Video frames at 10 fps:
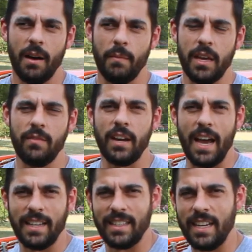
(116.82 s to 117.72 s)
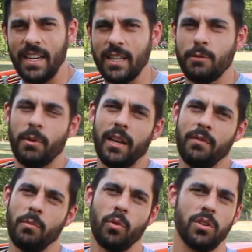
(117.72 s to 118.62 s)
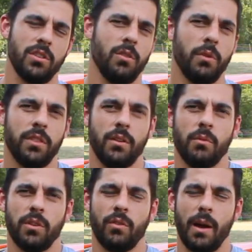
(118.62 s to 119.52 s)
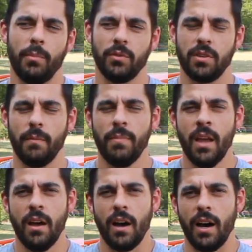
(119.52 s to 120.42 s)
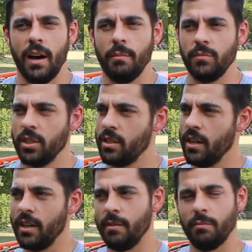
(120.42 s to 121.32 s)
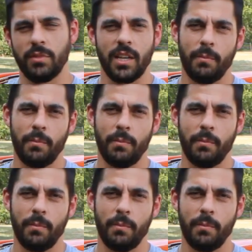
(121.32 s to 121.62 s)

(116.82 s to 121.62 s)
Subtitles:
even as it is, but even more so with the grapple. So just gonna set